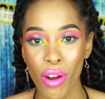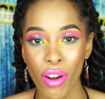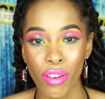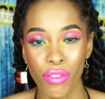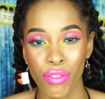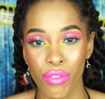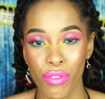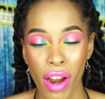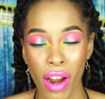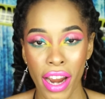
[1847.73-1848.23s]
on
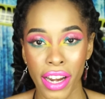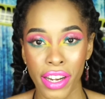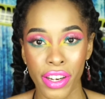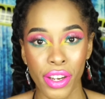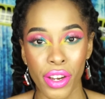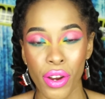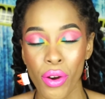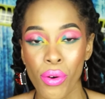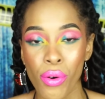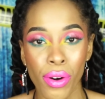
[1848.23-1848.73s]

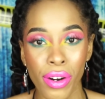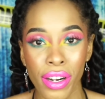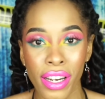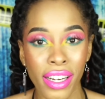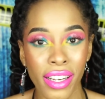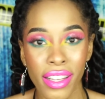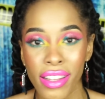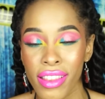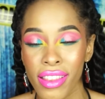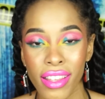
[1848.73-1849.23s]
Friday or
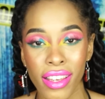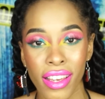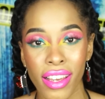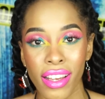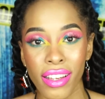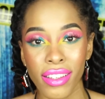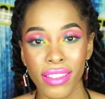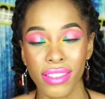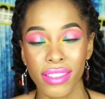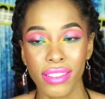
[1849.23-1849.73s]

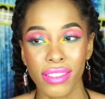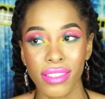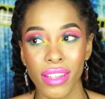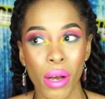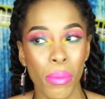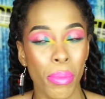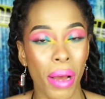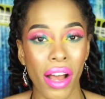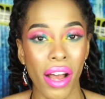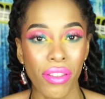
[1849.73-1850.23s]
anything
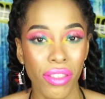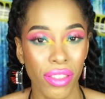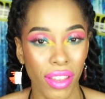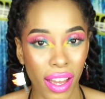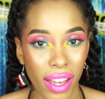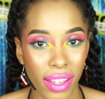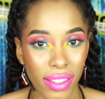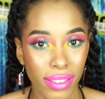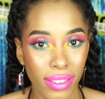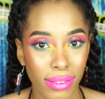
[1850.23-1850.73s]
about
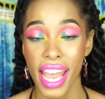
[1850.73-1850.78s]
that.